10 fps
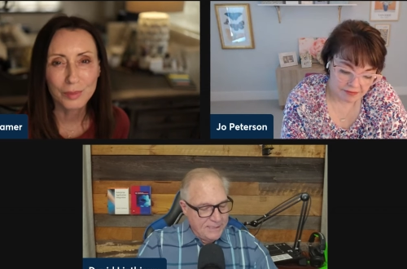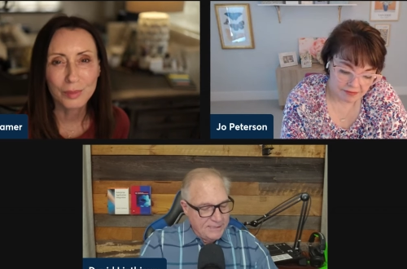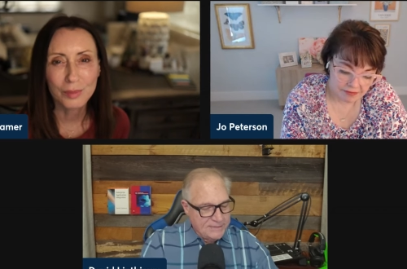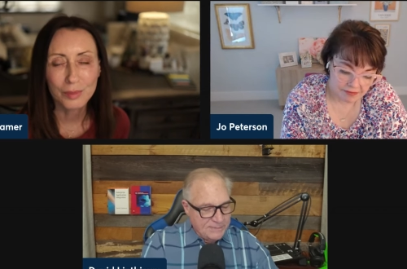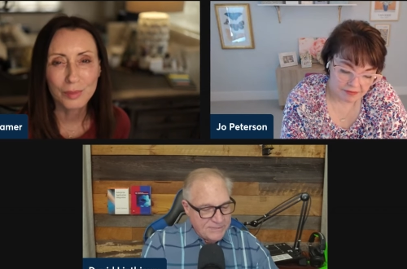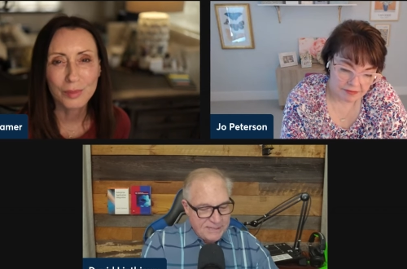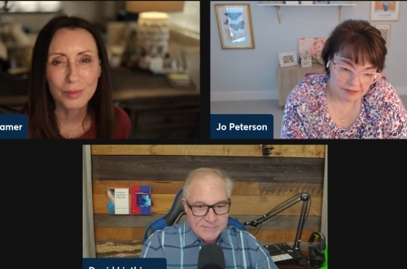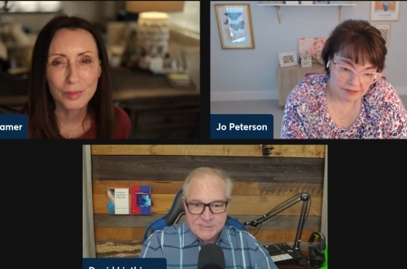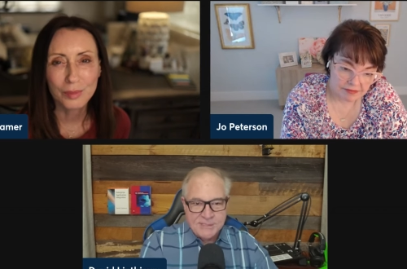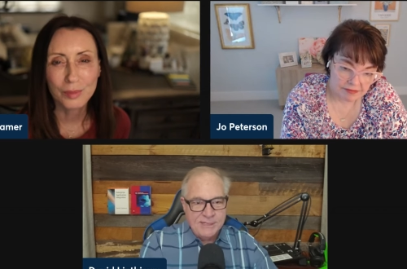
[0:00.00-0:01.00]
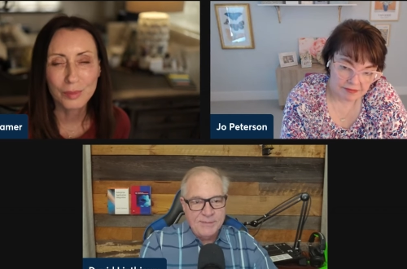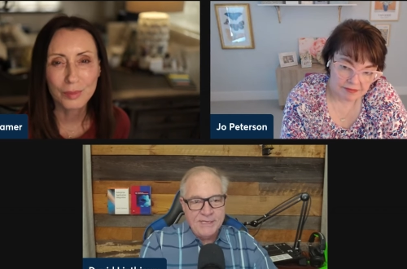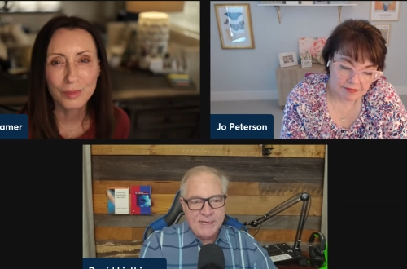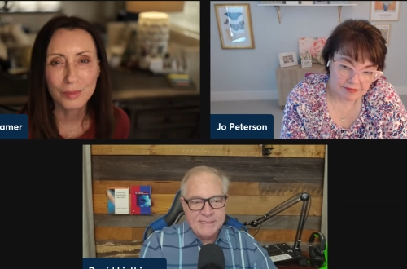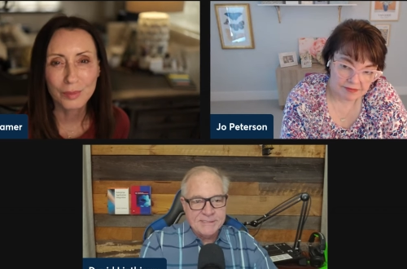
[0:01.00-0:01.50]
Speaker 1: Sometimes it's going to be
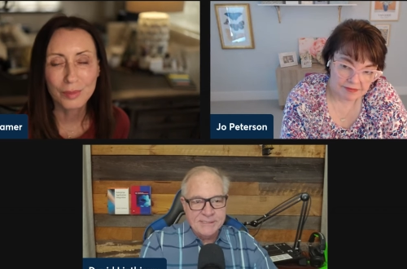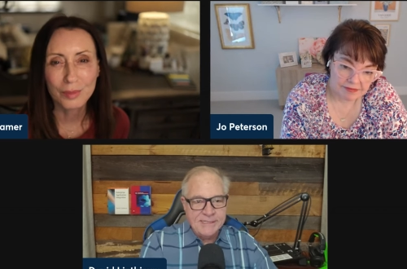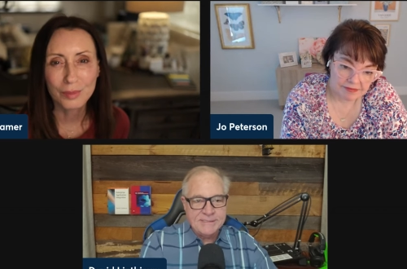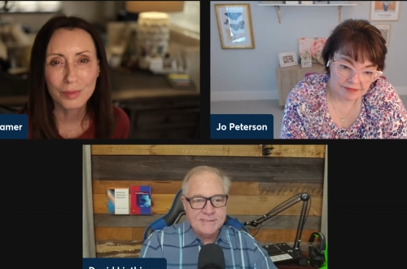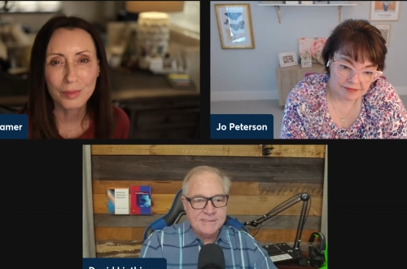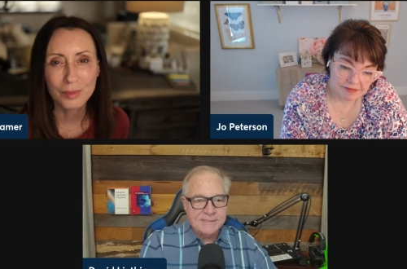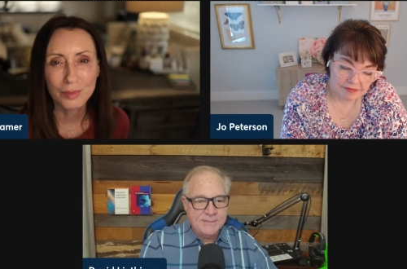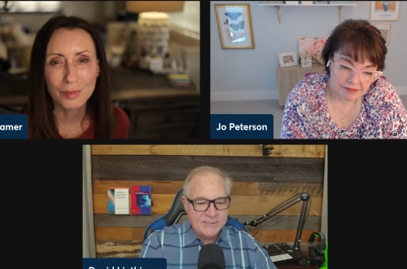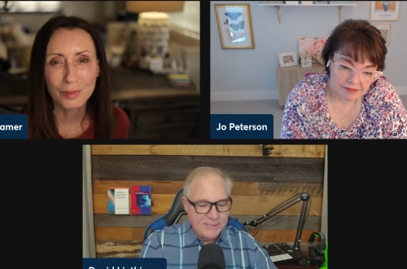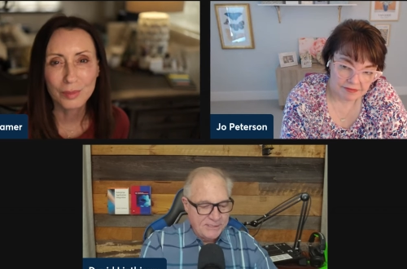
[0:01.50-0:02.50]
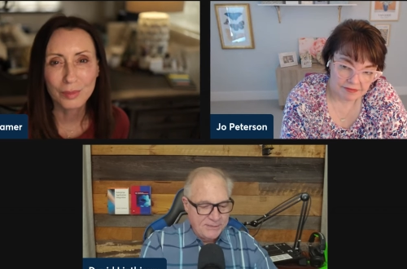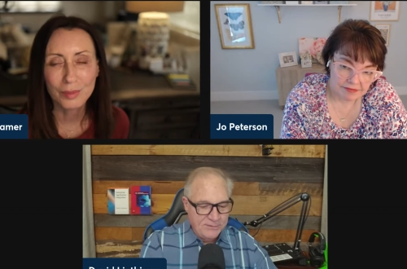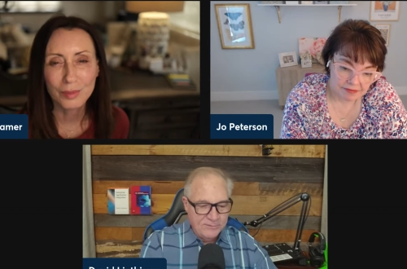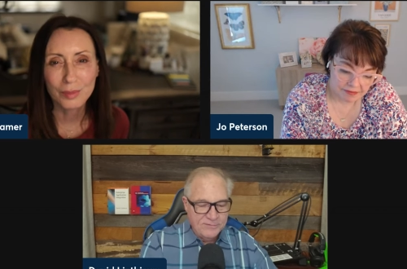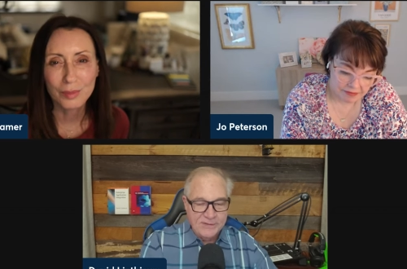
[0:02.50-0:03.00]
an isolated system. It's going to do
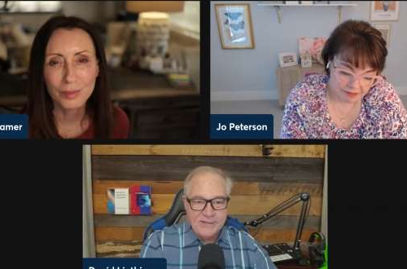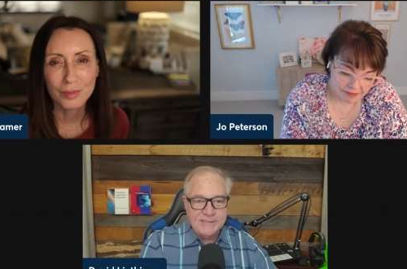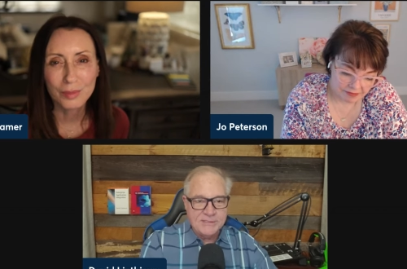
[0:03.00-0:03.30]
a very